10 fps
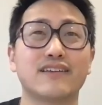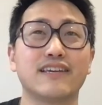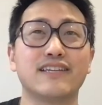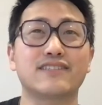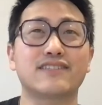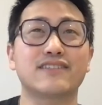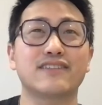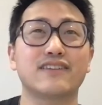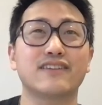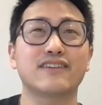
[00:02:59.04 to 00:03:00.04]

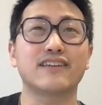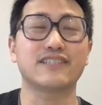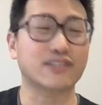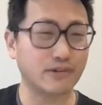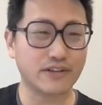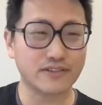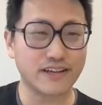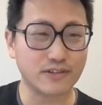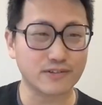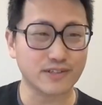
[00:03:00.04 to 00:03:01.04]
It's clear
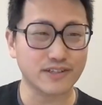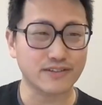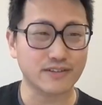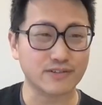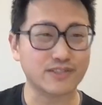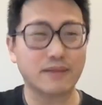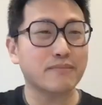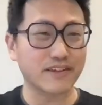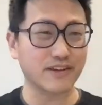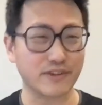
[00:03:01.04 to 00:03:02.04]
that there's
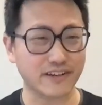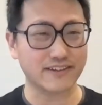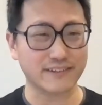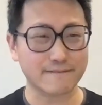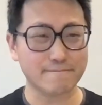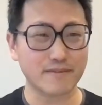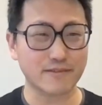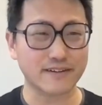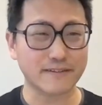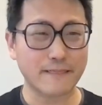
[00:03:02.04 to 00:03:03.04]
something going on,
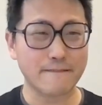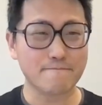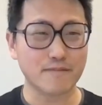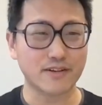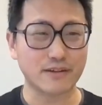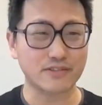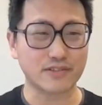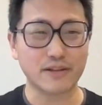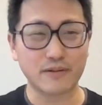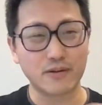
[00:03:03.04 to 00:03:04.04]
right? I'm just
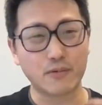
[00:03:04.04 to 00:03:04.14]
talking about